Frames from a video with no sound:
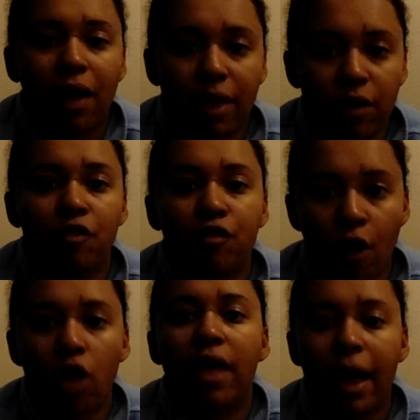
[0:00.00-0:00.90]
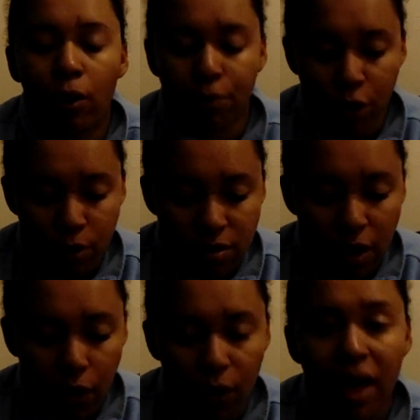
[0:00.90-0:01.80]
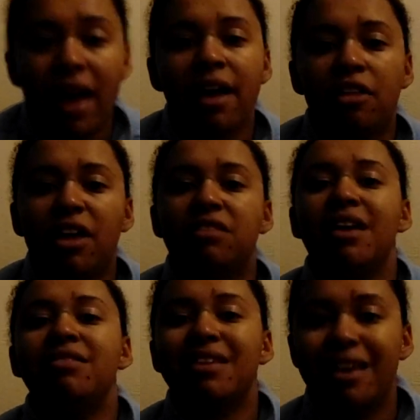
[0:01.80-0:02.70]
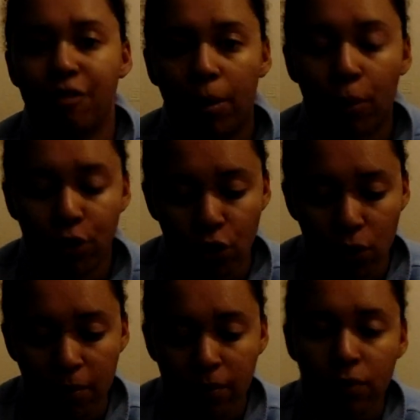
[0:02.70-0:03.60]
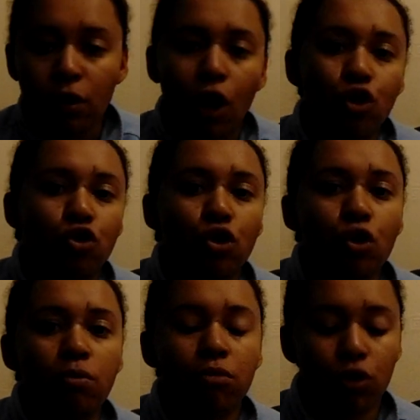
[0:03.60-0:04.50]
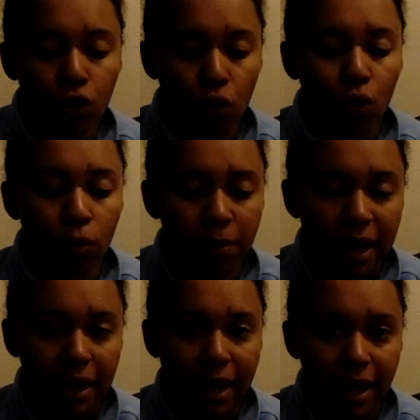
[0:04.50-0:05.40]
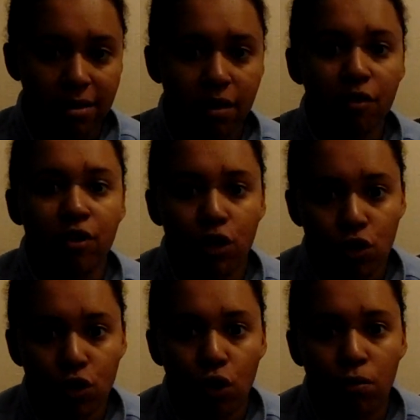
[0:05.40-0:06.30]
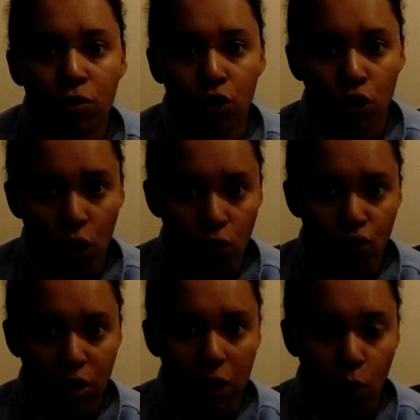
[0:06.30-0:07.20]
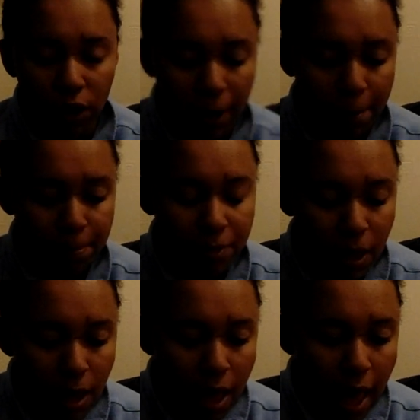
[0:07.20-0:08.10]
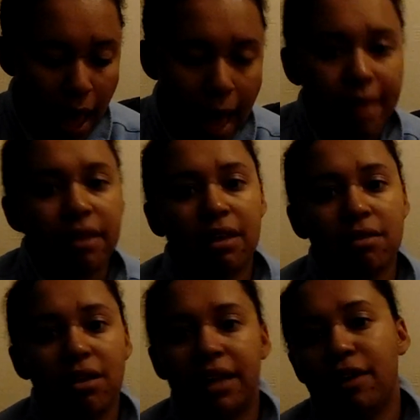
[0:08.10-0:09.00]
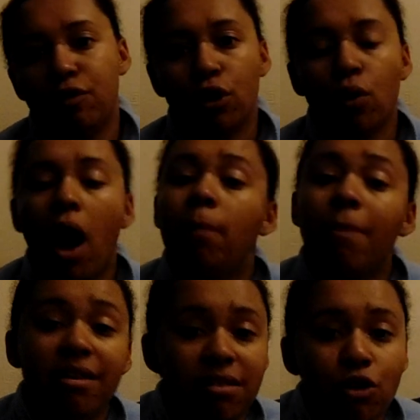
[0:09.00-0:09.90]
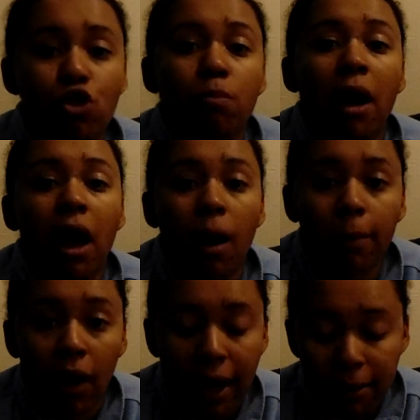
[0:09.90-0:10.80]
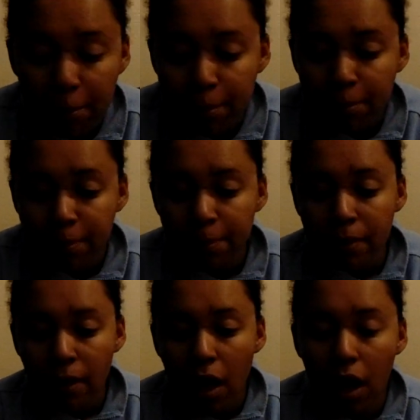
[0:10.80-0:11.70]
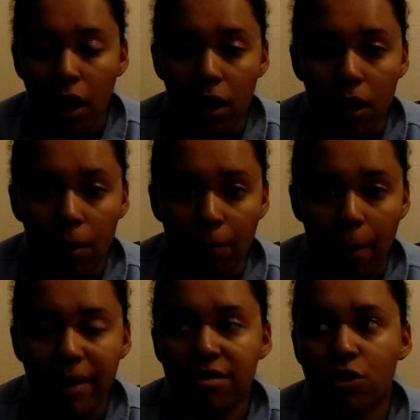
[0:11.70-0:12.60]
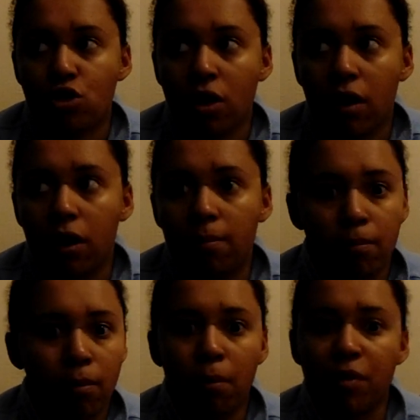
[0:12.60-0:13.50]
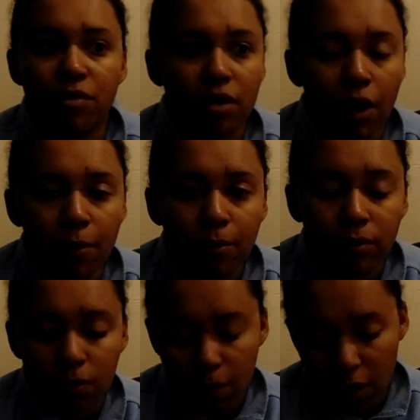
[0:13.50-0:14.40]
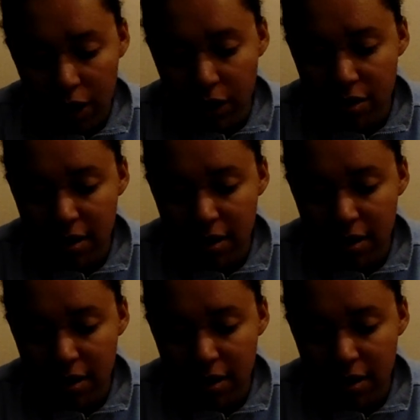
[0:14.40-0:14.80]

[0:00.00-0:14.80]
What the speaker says: they can further help you, so they tend to give up on you, assume that you're being negative and assume that you don't really want it, and they tend to leave you. I messaged my upline, I messaged her months ago, and I